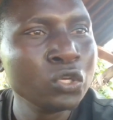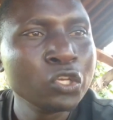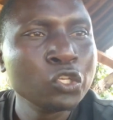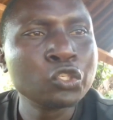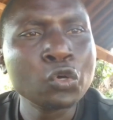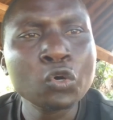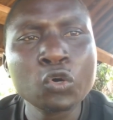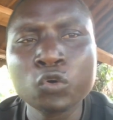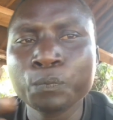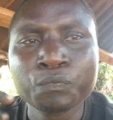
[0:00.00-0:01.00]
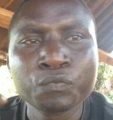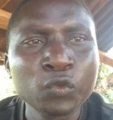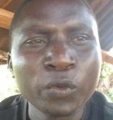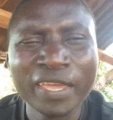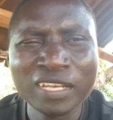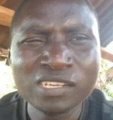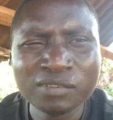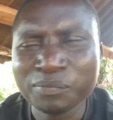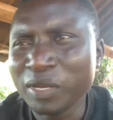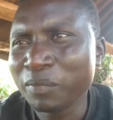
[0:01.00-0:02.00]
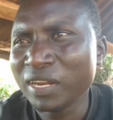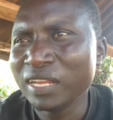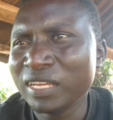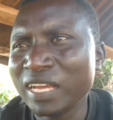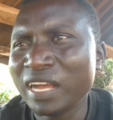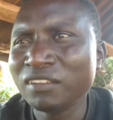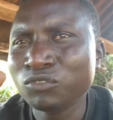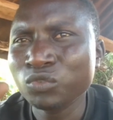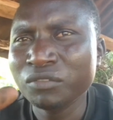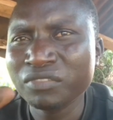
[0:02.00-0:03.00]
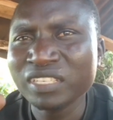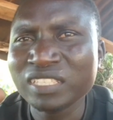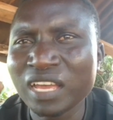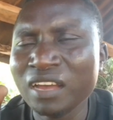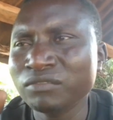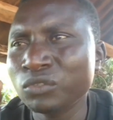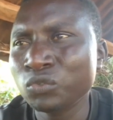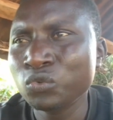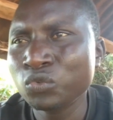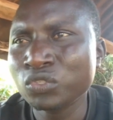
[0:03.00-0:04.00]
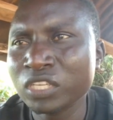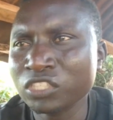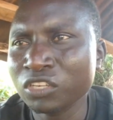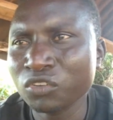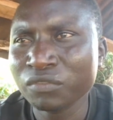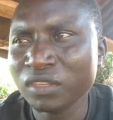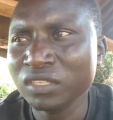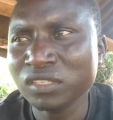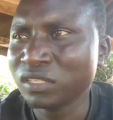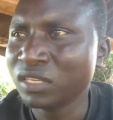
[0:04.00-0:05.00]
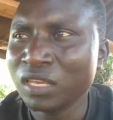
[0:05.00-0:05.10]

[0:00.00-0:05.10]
so you can remember like I have to invest, I have to do such kind of things.